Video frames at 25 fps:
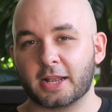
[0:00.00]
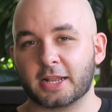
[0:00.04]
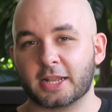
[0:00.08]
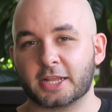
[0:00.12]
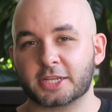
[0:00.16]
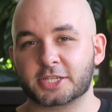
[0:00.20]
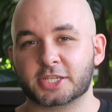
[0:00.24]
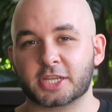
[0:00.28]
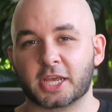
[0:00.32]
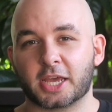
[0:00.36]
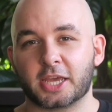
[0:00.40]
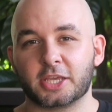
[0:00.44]

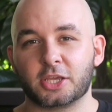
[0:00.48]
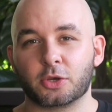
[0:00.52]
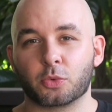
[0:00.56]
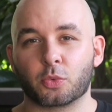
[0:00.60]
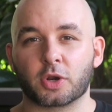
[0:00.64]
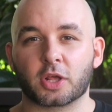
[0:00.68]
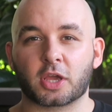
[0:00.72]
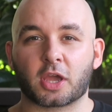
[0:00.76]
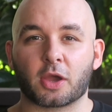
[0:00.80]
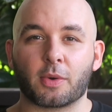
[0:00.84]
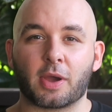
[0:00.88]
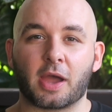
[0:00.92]
Let's say you
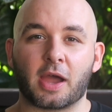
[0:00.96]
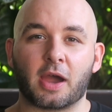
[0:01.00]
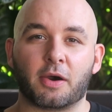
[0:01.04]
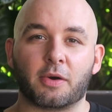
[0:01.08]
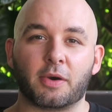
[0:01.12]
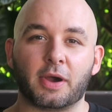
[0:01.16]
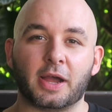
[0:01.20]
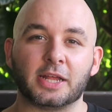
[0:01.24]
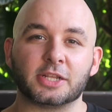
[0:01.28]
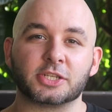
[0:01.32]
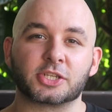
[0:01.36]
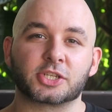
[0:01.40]
want to go
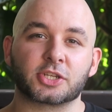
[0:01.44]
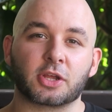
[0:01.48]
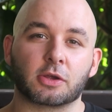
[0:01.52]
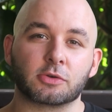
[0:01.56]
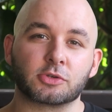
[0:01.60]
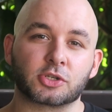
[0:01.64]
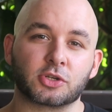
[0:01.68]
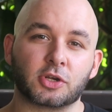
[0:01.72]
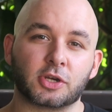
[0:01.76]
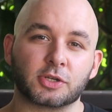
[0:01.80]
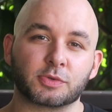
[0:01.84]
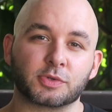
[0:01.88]
out and
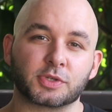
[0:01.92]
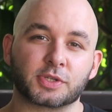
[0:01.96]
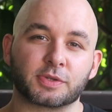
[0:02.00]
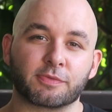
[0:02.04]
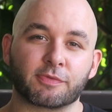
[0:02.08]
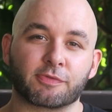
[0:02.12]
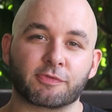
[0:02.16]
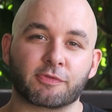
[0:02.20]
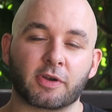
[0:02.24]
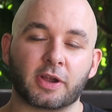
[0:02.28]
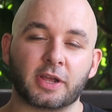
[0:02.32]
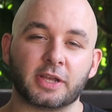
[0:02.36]
socialize with
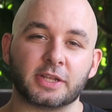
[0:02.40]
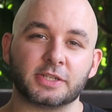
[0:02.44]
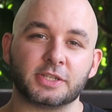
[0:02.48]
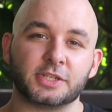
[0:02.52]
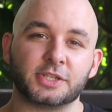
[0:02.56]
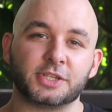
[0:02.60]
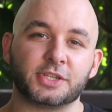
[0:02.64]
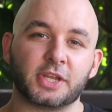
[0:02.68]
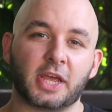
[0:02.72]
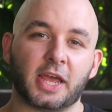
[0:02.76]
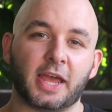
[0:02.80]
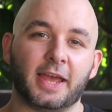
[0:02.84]
some
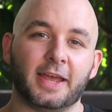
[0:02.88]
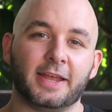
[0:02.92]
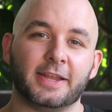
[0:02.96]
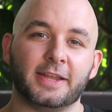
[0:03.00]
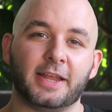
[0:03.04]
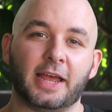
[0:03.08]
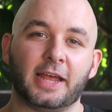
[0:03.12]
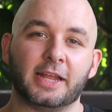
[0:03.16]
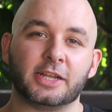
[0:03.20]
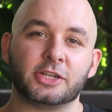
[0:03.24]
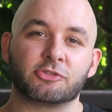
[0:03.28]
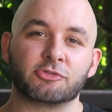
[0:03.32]
friends
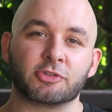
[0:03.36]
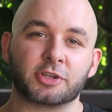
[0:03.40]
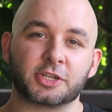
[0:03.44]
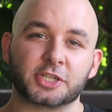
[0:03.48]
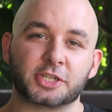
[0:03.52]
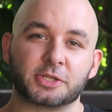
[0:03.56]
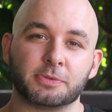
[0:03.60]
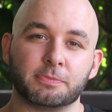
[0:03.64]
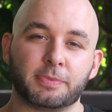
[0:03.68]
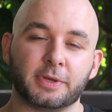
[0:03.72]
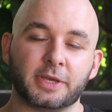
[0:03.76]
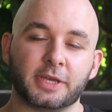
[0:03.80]
and
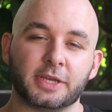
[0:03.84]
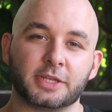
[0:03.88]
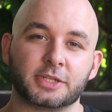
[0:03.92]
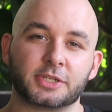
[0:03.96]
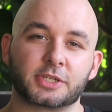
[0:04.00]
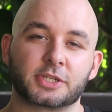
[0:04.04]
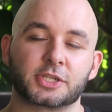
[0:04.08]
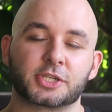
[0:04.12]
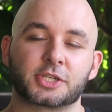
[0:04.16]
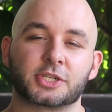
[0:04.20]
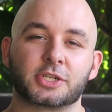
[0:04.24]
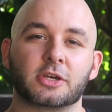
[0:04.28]
drink some
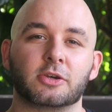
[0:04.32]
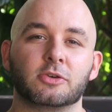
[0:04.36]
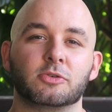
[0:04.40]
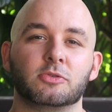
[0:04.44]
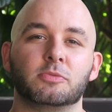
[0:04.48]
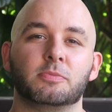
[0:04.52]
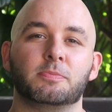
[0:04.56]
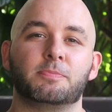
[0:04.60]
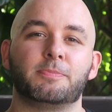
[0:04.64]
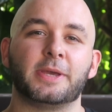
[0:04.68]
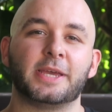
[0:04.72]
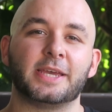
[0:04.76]
beers.
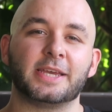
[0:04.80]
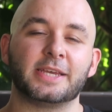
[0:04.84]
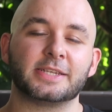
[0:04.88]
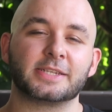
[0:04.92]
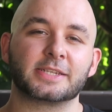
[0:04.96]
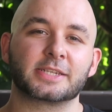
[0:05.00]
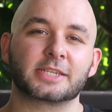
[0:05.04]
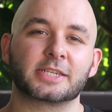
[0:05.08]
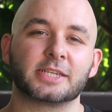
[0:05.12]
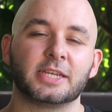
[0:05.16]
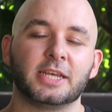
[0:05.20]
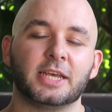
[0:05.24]
So
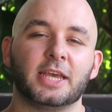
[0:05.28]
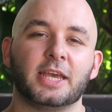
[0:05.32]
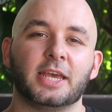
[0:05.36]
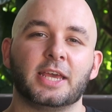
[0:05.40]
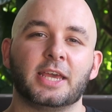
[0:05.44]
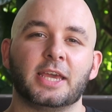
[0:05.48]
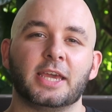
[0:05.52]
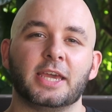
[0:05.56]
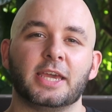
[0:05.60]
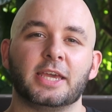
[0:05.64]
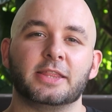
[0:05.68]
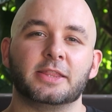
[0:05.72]
beers
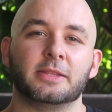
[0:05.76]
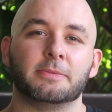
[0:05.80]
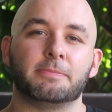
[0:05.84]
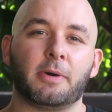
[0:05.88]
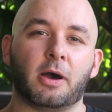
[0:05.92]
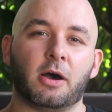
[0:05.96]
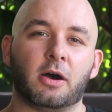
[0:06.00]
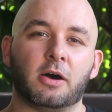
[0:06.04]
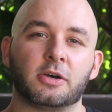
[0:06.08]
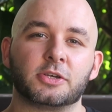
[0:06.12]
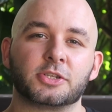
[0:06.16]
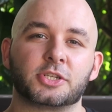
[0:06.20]
in the
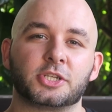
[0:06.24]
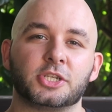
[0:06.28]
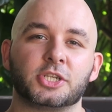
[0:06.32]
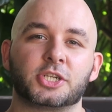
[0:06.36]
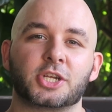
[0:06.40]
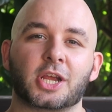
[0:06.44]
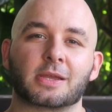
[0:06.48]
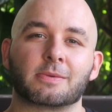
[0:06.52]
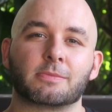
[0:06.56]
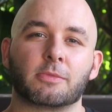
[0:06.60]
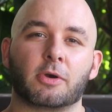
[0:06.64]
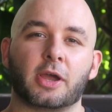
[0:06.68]
bars in
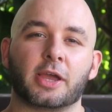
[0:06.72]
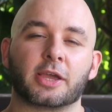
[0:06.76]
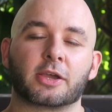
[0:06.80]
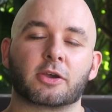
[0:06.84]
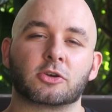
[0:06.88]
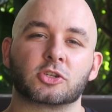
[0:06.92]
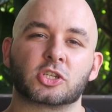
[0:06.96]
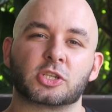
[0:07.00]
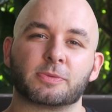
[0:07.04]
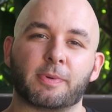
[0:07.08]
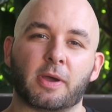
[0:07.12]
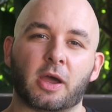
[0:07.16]
Chiang Mai
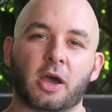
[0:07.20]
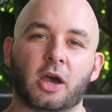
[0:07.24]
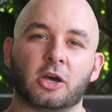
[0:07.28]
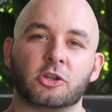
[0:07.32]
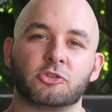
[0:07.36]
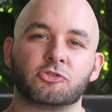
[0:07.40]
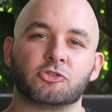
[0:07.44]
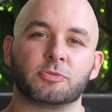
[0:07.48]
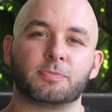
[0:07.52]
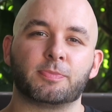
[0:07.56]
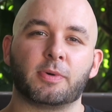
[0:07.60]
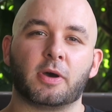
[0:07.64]
cost about
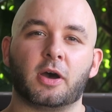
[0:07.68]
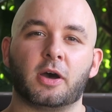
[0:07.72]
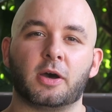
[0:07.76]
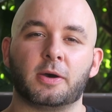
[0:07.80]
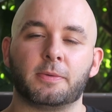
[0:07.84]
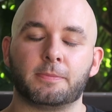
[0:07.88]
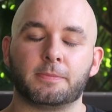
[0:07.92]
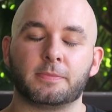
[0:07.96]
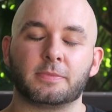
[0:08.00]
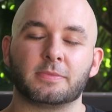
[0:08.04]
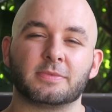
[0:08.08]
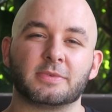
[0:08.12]
100
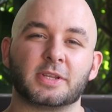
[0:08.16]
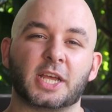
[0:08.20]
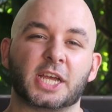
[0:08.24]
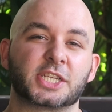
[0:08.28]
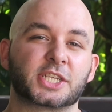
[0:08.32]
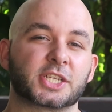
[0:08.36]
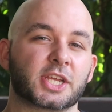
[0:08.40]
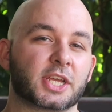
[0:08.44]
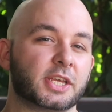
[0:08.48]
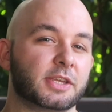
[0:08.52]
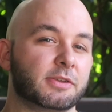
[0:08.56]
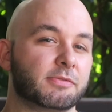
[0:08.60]
baht.
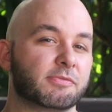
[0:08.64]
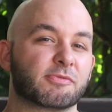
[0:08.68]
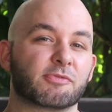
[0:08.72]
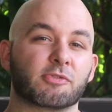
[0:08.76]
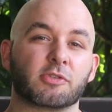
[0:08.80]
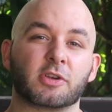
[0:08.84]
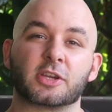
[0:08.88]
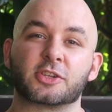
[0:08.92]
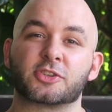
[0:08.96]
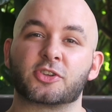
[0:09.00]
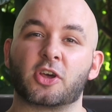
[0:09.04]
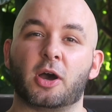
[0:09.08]
Let's say,
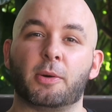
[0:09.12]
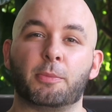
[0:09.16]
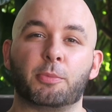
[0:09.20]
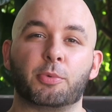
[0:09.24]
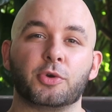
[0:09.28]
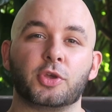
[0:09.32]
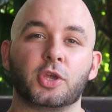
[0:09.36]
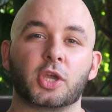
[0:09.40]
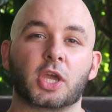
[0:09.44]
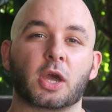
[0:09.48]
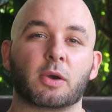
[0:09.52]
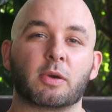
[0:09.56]
for
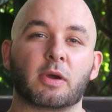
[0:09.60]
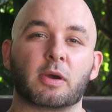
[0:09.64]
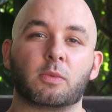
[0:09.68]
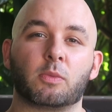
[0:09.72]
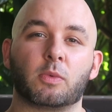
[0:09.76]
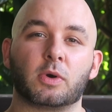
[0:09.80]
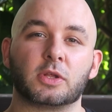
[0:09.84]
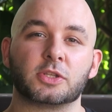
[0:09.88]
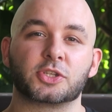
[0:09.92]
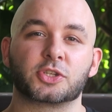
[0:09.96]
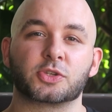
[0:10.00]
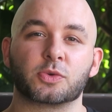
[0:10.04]
example, you go
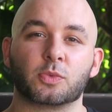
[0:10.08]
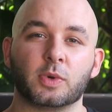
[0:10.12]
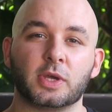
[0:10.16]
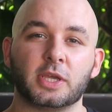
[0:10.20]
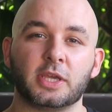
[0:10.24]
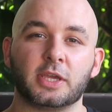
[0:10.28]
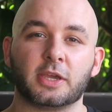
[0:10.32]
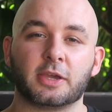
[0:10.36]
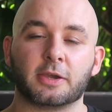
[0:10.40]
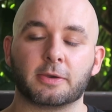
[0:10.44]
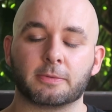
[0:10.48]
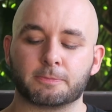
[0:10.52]
out once a
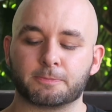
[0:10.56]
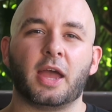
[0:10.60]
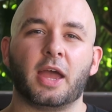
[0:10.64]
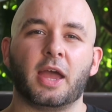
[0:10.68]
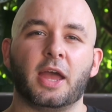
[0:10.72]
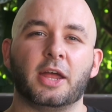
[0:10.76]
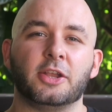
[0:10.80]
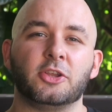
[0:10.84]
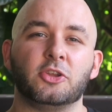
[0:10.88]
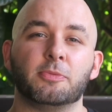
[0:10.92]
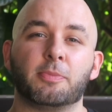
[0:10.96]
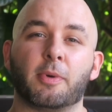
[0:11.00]
week
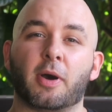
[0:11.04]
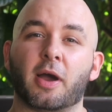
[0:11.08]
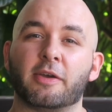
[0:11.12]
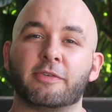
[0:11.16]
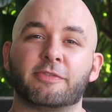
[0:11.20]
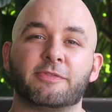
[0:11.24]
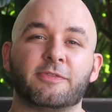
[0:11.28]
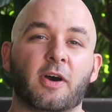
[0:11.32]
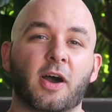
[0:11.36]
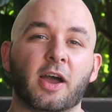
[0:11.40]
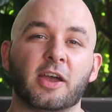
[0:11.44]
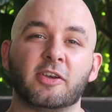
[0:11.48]
and you
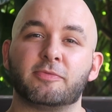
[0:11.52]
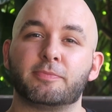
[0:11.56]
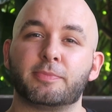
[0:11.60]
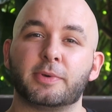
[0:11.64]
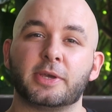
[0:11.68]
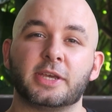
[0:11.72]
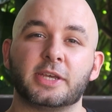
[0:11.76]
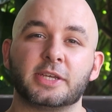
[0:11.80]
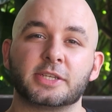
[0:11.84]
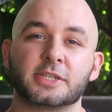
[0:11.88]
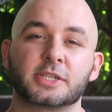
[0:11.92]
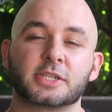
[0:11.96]
buy five
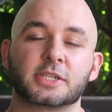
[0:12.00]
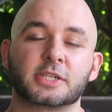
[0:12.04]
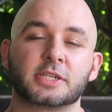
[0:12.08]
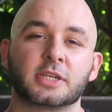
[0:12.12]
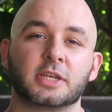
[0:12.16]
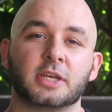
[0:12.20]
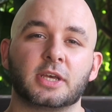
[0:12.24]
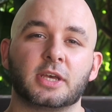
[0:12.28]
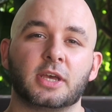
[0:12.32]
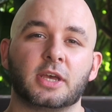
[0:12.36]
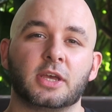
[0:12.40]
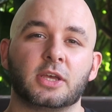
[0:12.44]
beers,
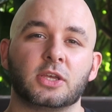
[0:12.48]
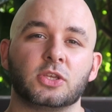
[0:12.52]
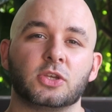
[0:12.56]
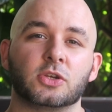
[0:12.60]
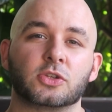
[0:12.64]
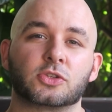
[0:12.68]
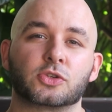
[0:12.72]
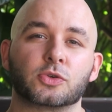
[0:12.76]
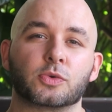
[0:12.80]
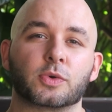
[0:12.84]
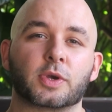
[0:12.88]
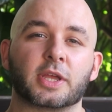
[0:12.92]

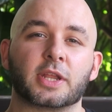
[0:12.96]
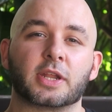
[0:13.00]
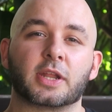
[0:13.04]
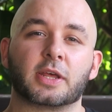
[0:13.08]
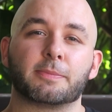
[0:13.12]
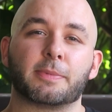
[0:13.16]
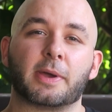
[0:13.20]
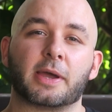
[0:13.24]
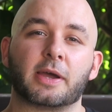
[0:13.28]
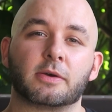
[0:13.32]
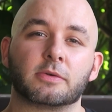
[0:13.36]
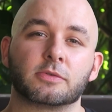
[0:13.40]
you're talking
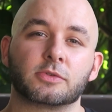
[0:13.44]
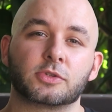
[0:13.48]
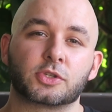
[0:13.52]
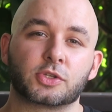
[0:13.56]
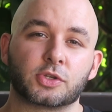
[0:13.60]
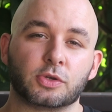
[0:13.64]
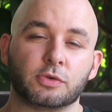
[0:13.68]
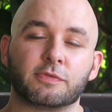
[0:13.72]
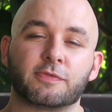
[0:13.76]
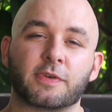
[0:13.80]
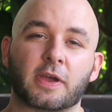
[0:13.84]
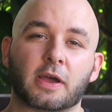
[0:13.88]
about
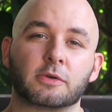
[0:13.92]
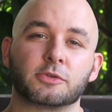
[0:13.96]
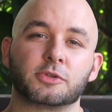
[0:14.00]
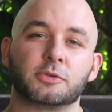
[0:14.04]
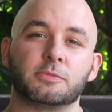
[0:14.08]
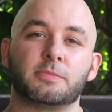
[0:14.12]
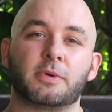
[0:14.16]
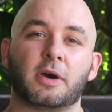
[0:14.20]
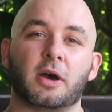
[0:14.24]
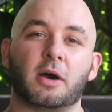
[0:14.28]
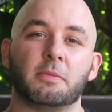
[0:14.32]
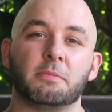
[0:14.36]

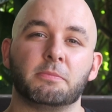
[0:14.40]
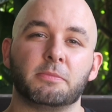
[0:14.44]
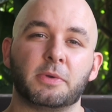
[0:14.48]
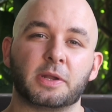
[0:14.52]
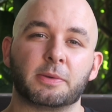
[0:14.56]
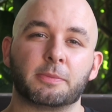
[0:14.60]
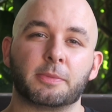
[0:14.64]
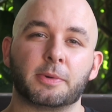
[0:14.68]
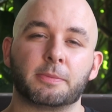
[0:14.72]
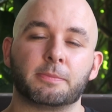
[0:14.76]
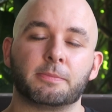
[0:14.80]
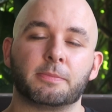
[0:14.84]
2,000 baht
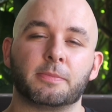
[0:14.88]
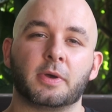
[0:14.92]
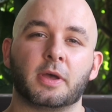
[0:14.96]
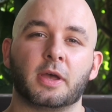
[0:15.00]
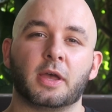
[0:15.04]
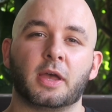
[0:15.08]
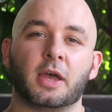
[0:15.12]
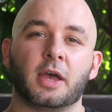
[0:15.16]
minimum.